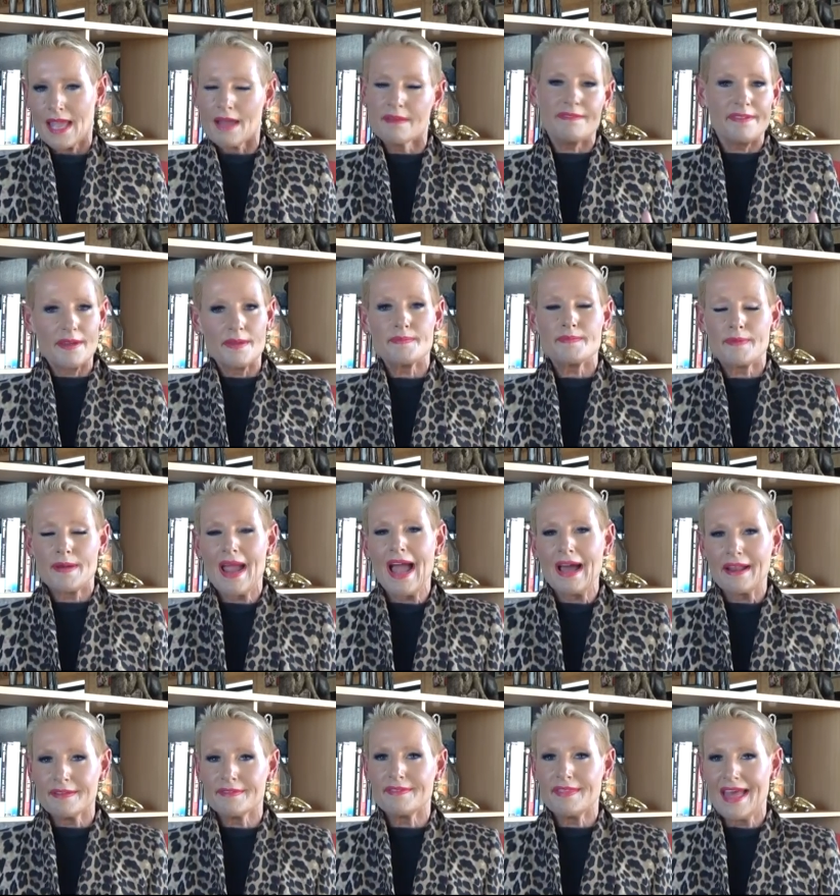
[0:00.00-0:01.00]
I'm very
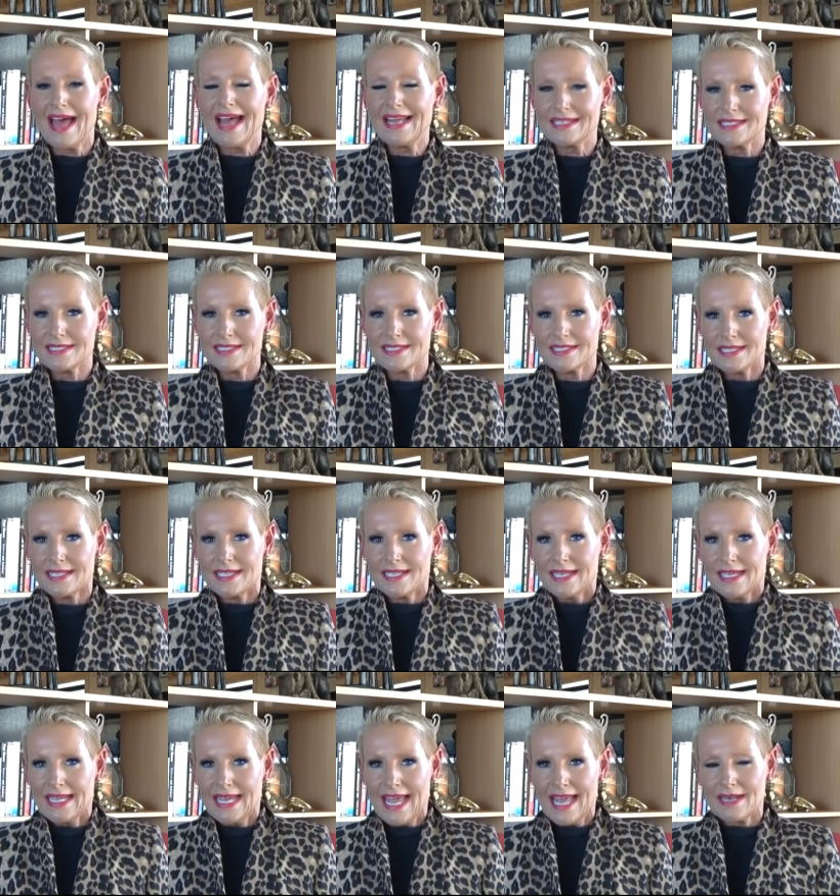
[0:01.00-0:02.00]
proud of that.
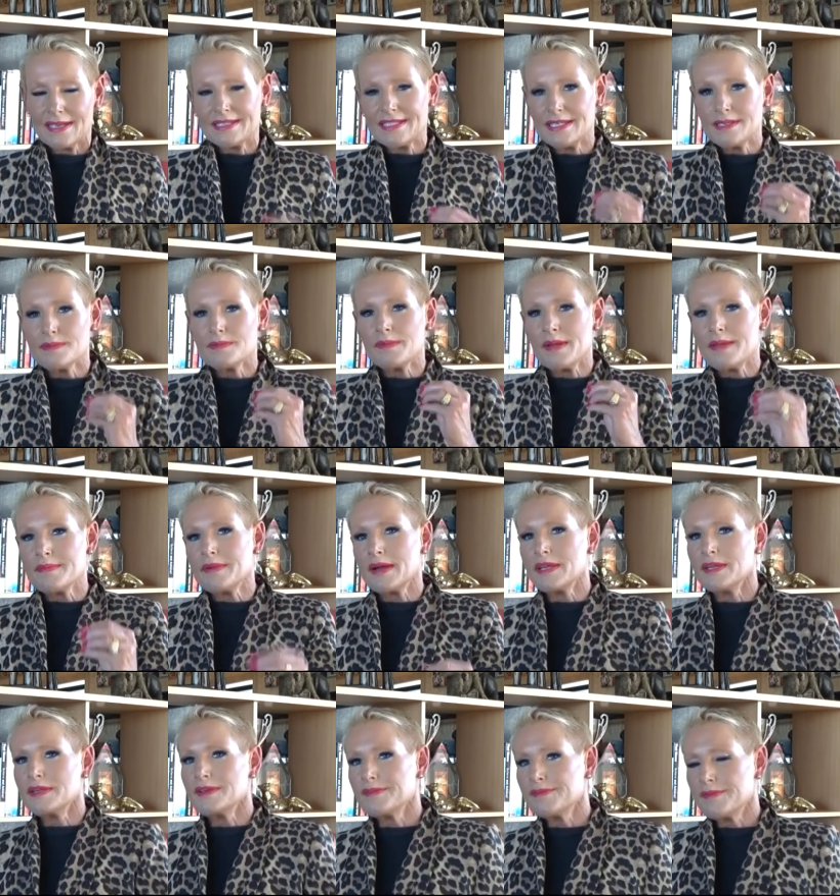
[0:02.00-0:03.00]
And I didn't wear
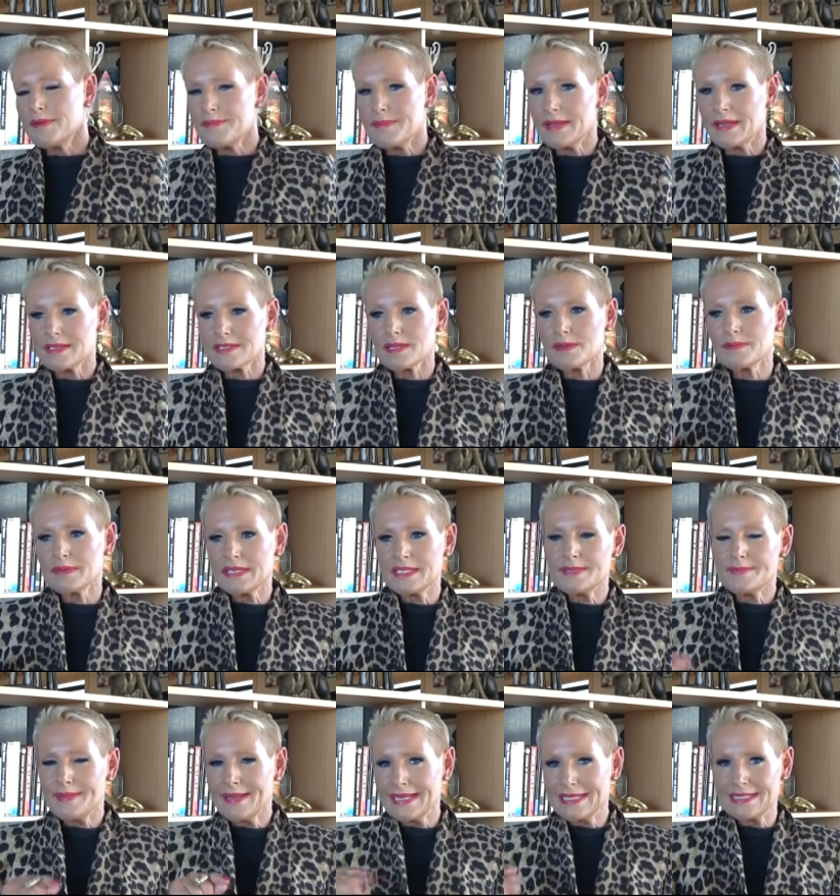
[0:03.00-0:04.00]
my uniform because I wanted
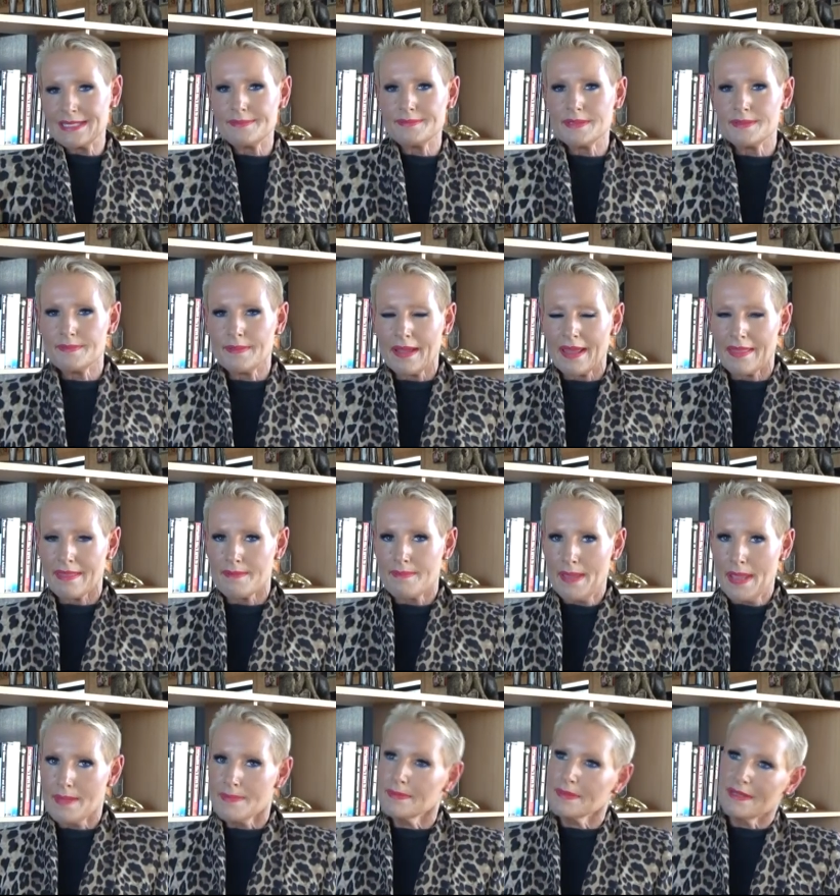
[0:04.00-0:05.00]
to be accepted by other
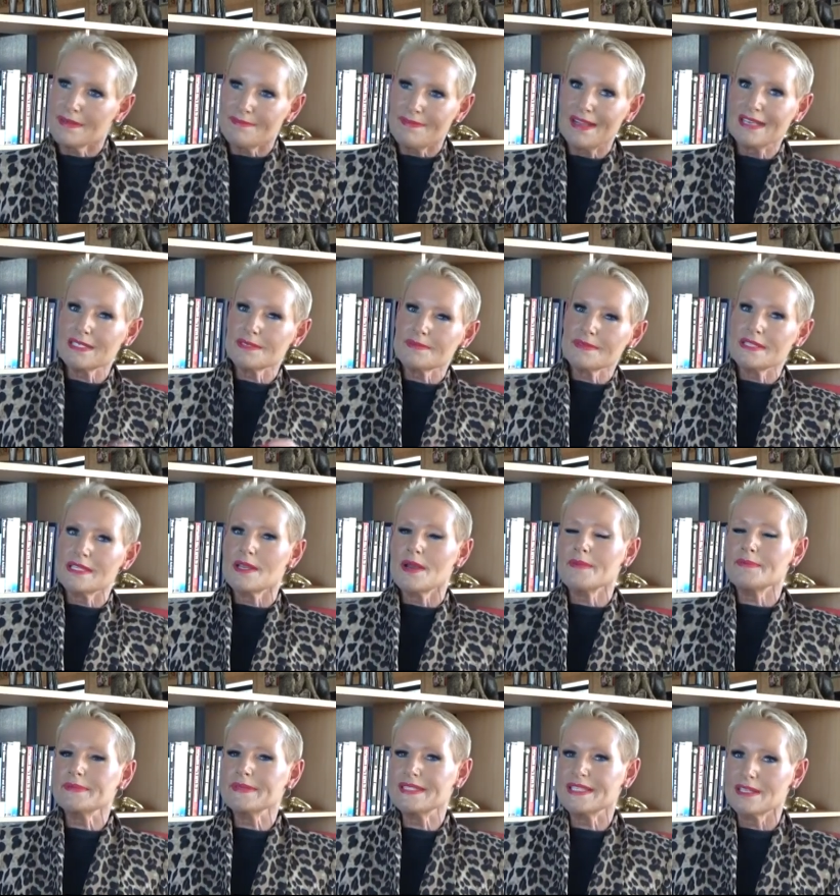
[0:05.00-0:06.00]
people. In fact, it was the
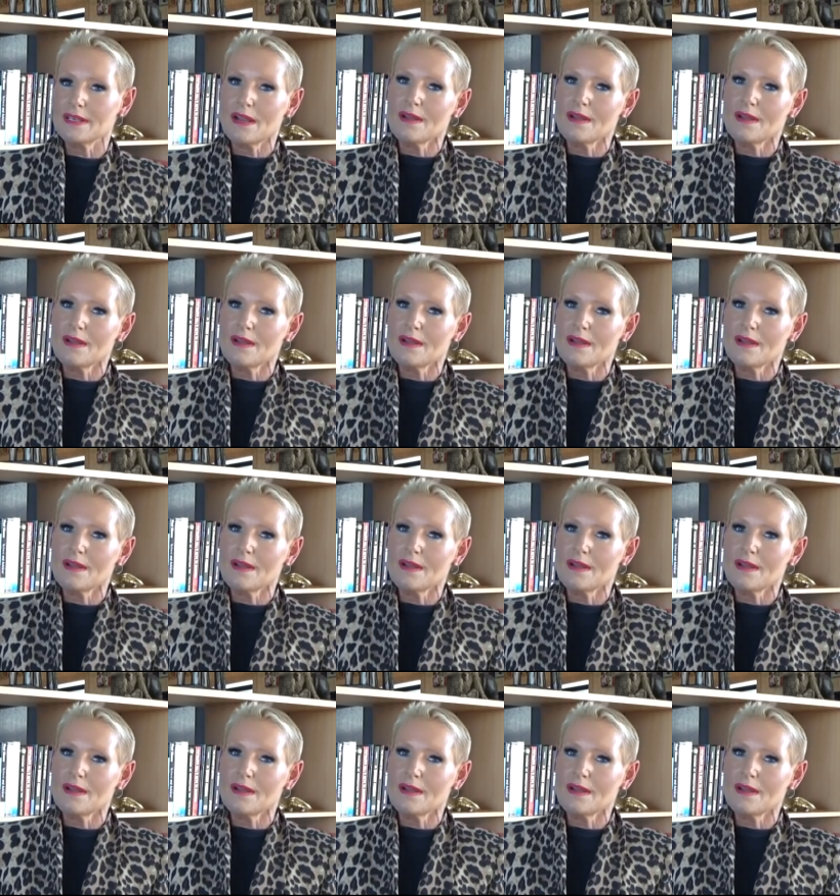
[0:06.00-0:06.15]
opposite.